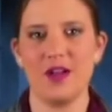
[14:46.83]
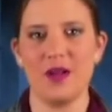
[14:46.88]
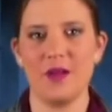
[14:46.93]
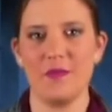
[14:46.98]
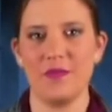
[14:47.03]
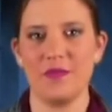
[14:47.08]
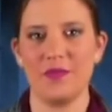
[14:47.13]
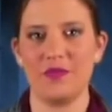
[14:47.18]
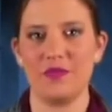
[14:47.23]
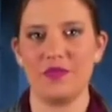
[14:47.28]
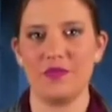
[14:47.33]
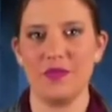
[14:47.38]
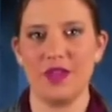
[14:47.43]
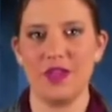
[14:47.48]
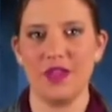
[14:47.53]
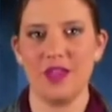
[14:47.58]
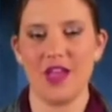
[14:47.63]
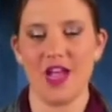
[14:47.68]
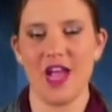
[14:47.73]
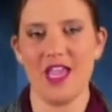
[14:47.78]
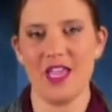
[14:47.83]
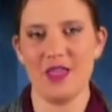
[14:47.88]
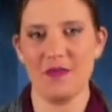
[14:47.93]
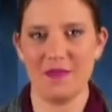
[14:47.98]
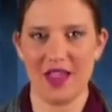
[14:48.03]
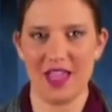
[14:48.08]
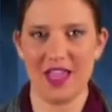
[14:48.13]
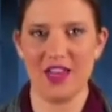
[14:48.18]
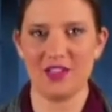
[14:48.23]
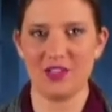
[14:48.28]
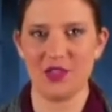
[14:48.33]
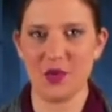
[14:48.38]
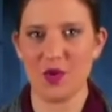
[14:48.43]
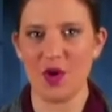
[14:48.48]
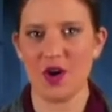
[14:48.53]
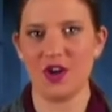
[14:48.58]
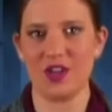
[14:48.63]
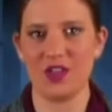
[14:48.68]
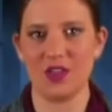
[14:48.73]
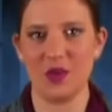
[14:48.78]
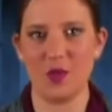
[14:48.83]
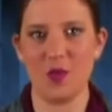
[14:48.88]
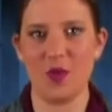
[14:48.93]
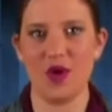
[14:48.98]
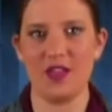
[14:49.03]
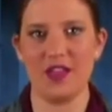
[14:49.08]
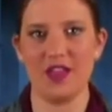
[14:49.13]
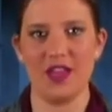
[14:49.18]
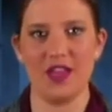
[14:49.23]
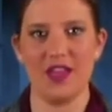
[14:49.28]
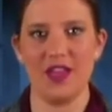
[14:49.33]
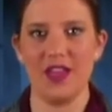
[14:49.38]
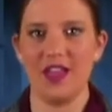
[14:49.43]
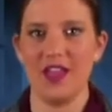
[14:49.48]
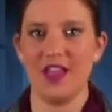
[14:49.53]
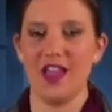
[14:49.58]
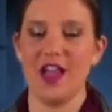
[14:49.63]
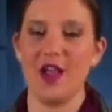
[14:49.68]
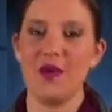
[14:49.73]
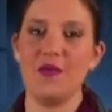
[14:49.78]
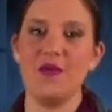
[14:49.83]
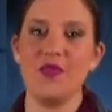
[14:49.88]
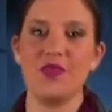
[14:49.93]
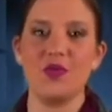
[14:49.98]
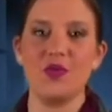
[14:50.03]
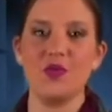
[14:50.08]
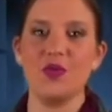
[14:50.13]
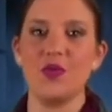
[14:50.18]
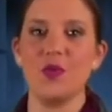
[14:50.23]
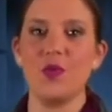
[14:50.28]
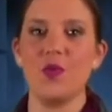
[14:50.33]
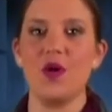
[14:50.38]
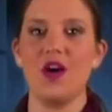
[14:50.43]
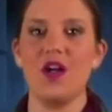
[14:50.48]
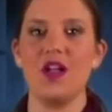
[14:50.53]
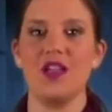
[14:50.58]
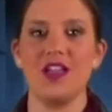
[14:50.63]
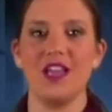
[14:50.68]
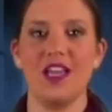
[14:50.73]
I hit my head so hard on the wall that I went through the wall.